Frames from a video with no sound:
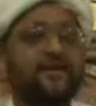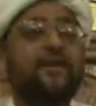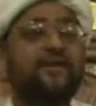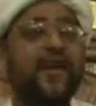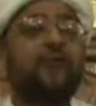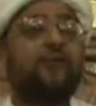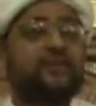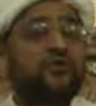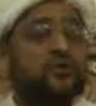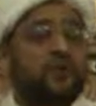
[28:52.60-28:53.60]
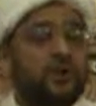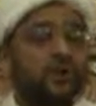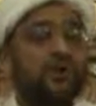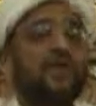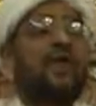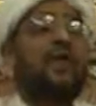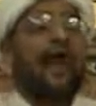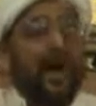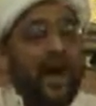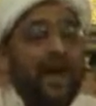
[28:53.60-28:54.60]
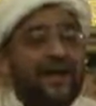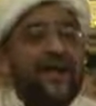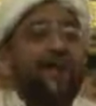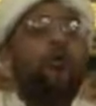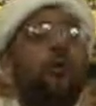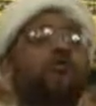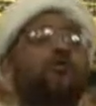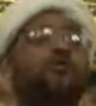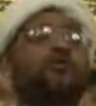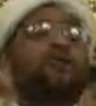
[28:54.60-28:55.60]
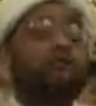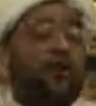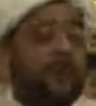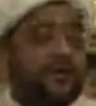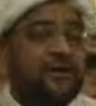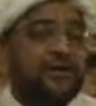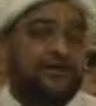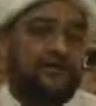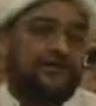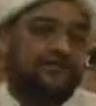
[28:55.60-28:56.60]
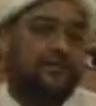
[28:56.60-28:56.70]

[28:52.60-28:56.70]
He said, now it's yours. I am also your property now.